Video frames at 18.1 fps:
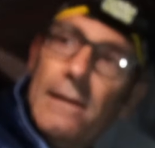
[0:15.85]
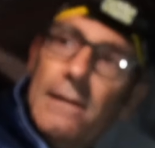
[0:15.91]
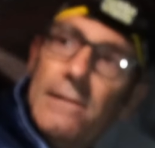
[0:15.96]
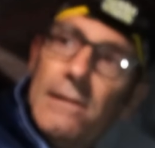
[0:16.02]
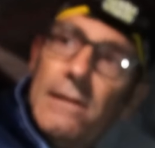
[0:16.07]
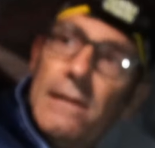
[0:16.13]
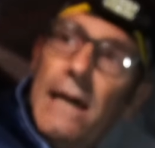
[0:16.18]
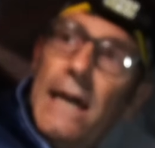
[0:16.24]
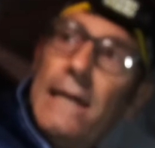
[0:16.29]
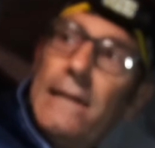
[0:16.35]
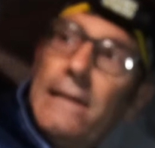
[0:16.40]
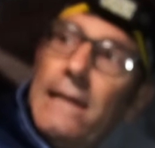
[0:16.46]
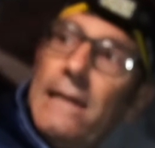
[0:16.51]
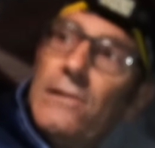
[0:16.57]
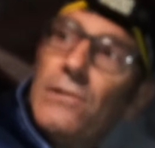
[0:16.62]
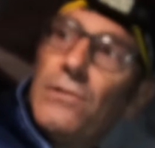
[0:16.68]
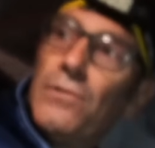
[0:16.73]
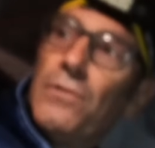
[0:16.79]
Tonight
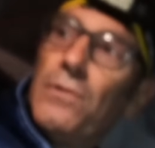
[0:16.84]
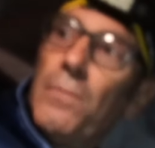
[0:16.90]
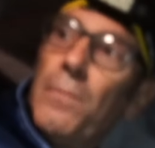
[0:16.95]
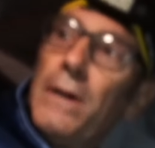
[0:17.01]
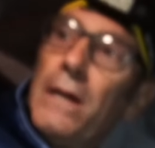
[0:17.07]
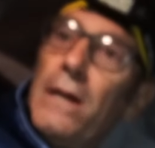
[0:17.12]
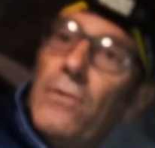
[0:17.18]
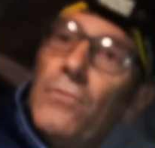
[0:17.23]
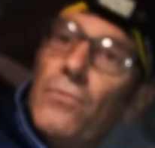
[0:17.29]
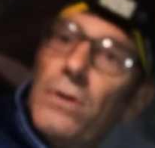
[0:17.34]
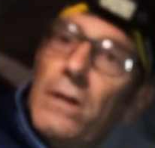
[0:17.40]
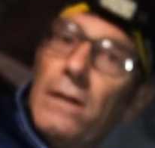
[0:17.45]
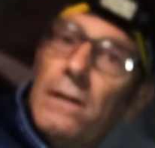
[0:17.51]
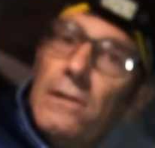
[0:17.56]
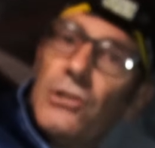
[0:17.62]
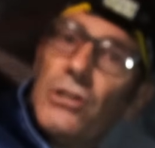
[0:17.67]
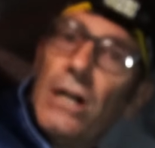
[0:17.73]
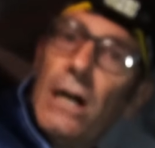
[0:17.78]
is going to be a
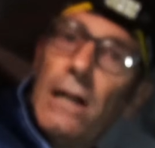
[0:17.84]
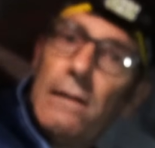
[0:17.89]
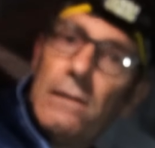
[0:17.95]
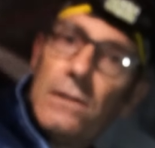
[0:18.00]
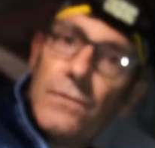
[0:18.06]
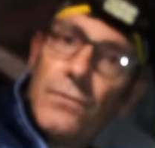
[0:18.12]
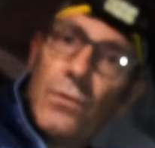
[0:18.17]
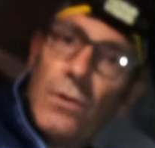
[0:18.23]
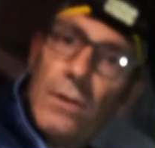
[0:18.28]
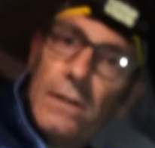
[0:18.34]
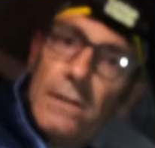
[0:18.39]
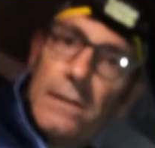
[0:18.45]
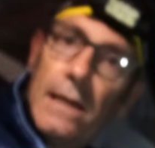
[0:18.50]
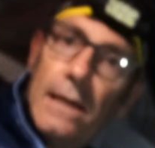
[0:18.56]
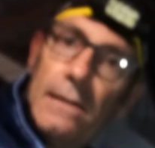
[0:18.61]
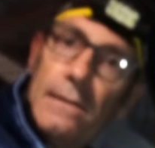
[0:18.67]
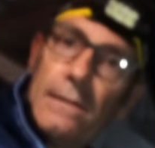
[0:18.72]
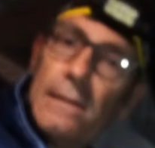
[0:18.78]
real challenge for the
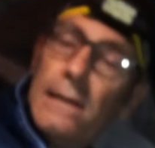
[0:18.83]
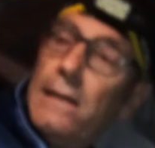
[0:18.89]
tent,